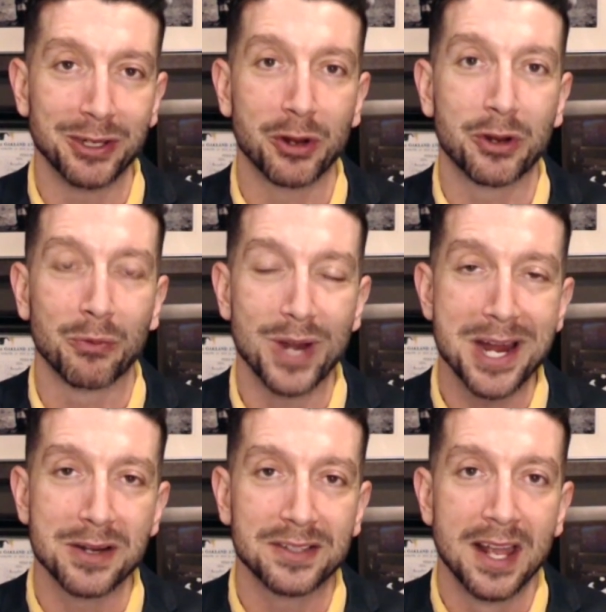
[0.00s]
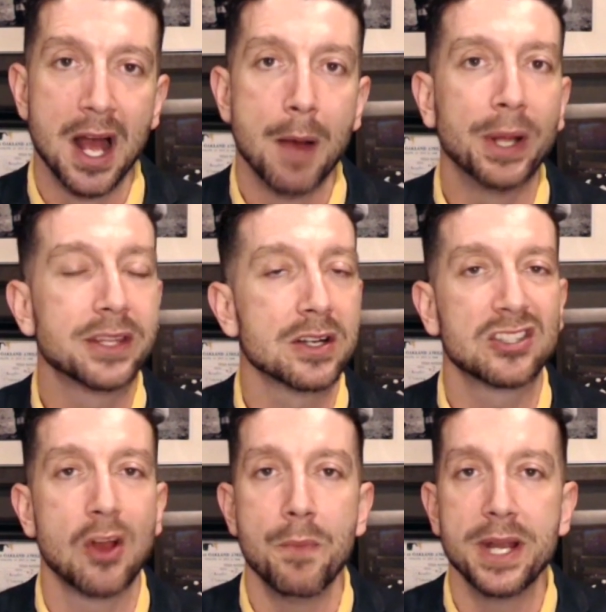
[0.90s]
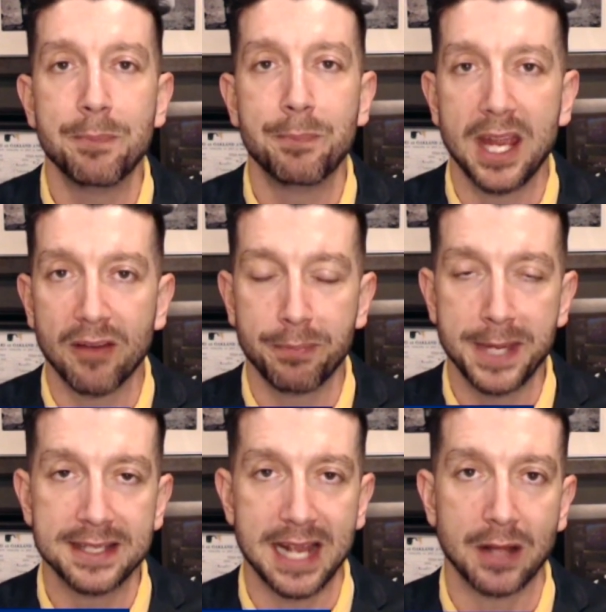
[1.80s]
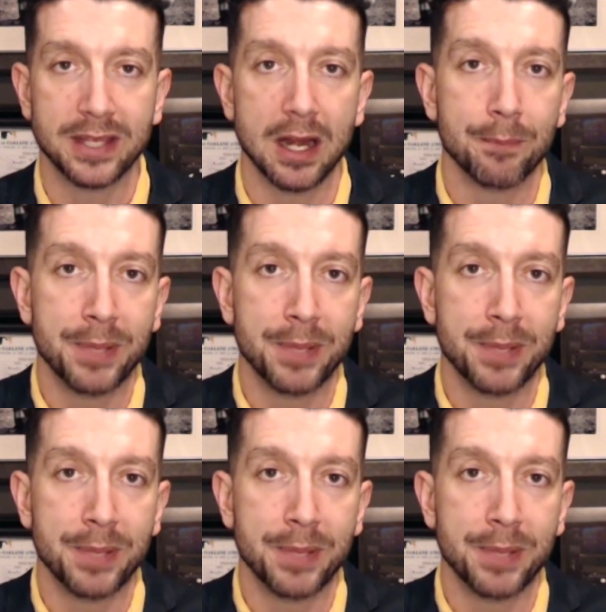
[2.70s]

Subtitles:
your careers. But there's so many PFPs out there,